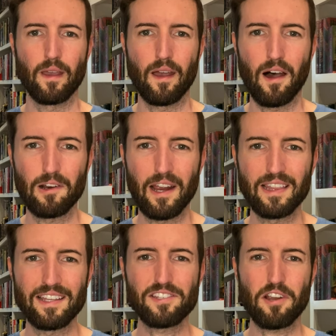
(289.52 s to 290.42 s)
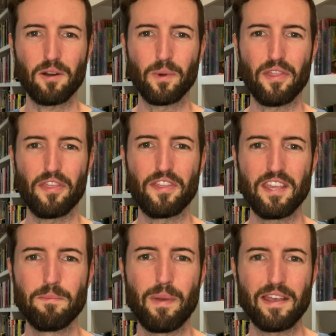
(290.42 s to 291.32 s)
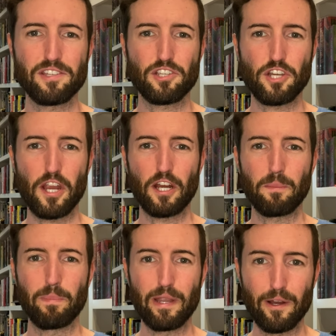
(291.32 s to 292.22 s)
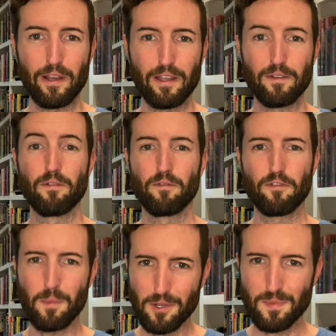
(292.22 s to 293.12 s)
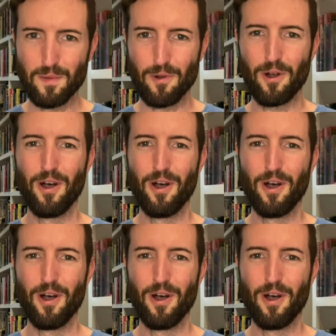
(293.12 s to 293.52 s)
All right, let's start with the best chair, period, for most people.